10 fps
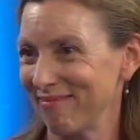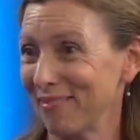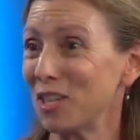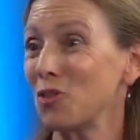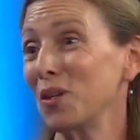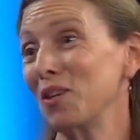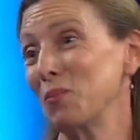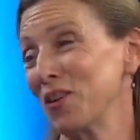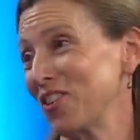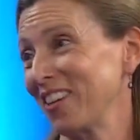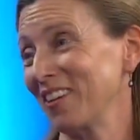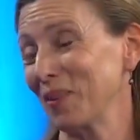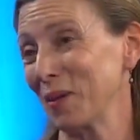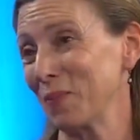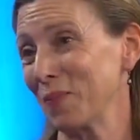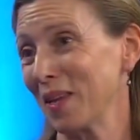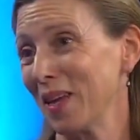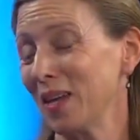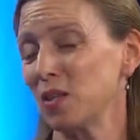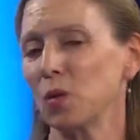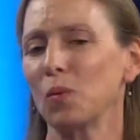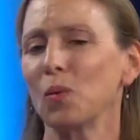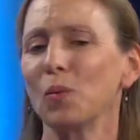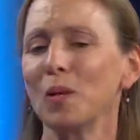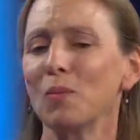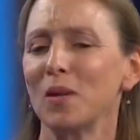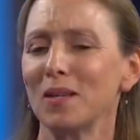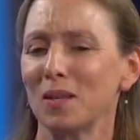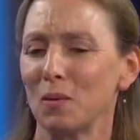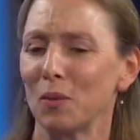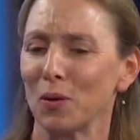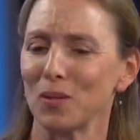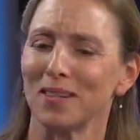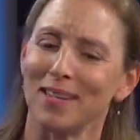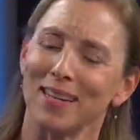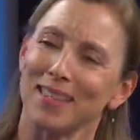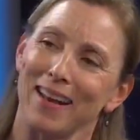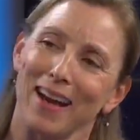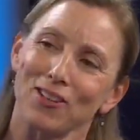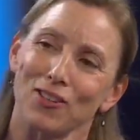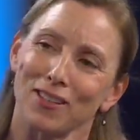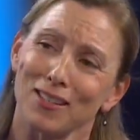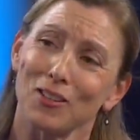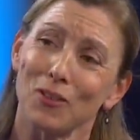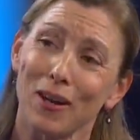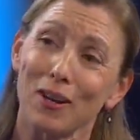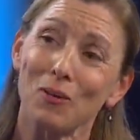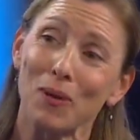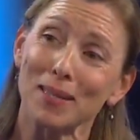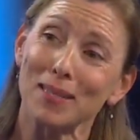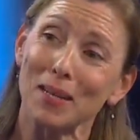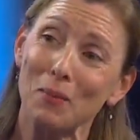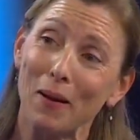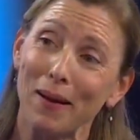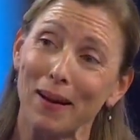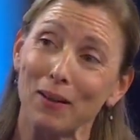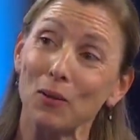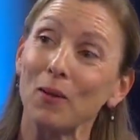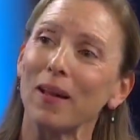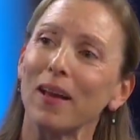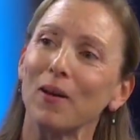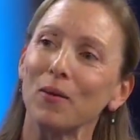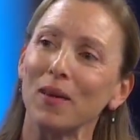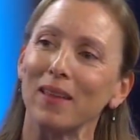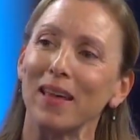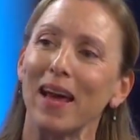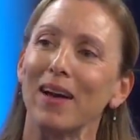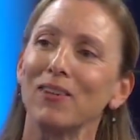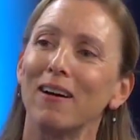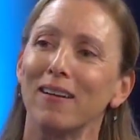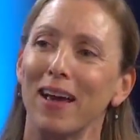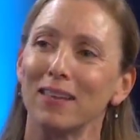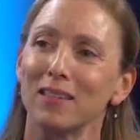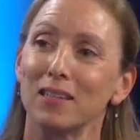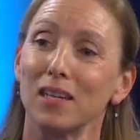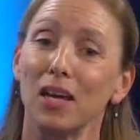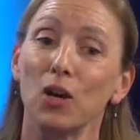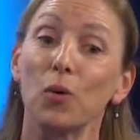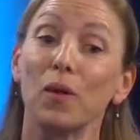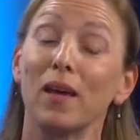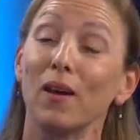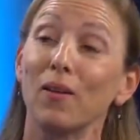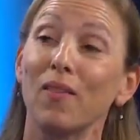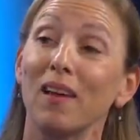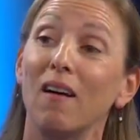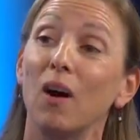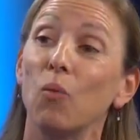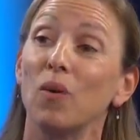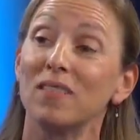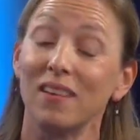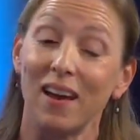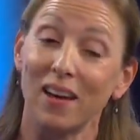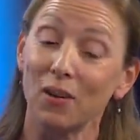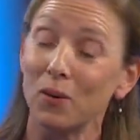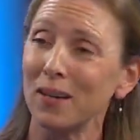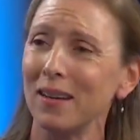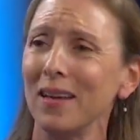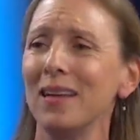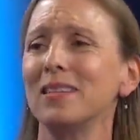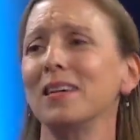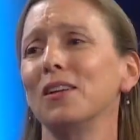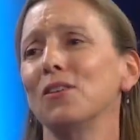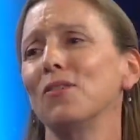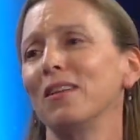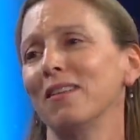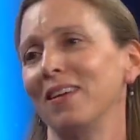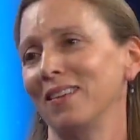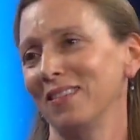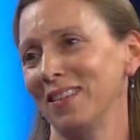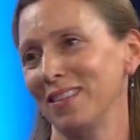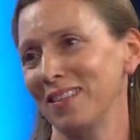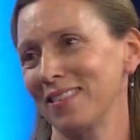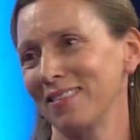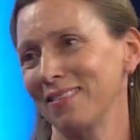Untreated depression killed them. So the only reason a person takes that action is because they're not in a right state of mind. They're not healthy and they haven't gotten access to care, or the care that they got wasn't adequate to intervene on the illness.